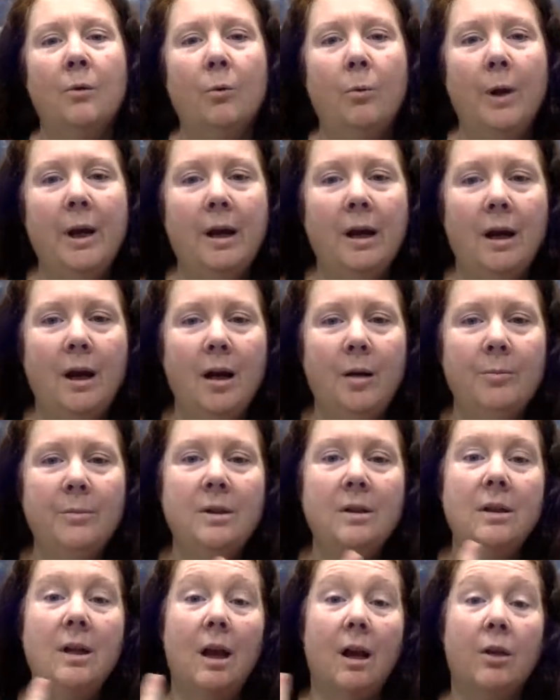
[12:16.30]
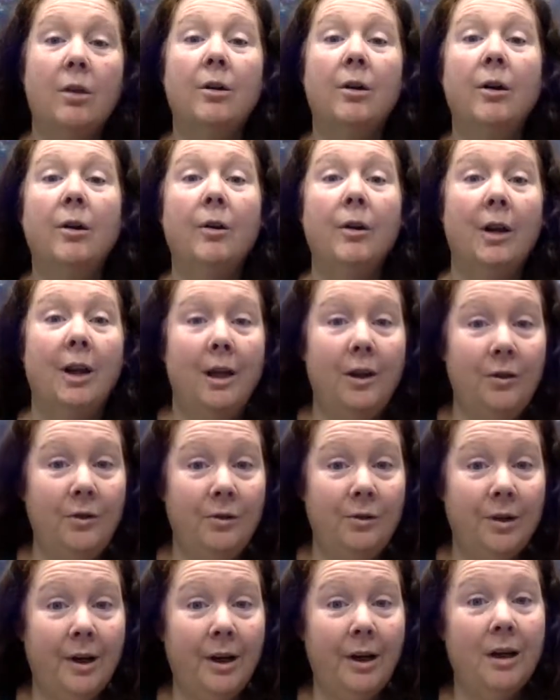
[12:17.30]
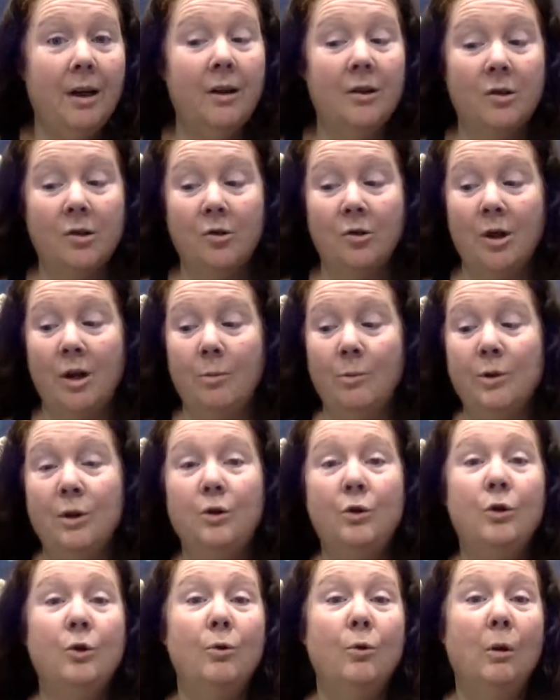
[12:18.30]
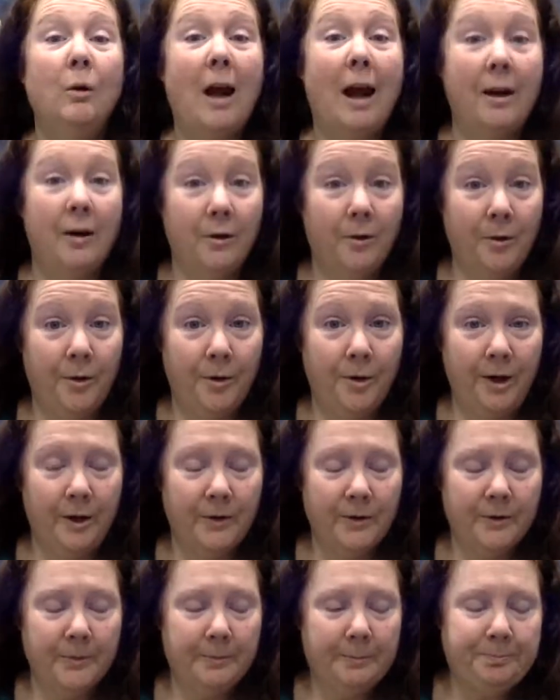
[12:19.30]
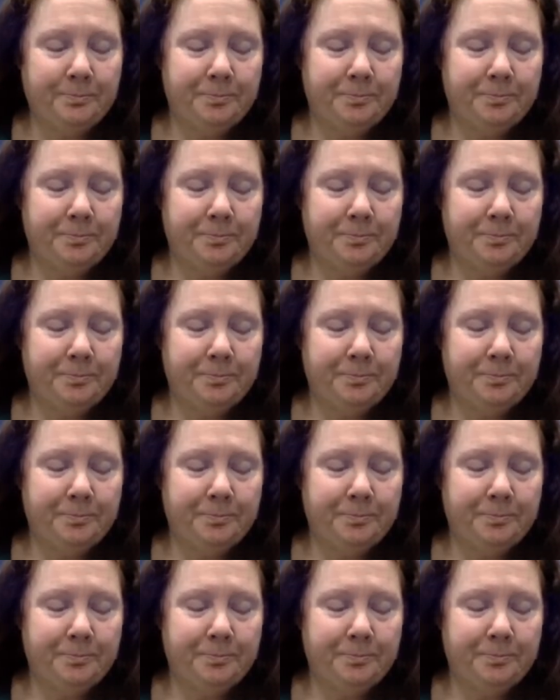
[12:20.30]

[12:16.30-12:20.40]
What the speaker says: we come together and unite extremes and do radical things.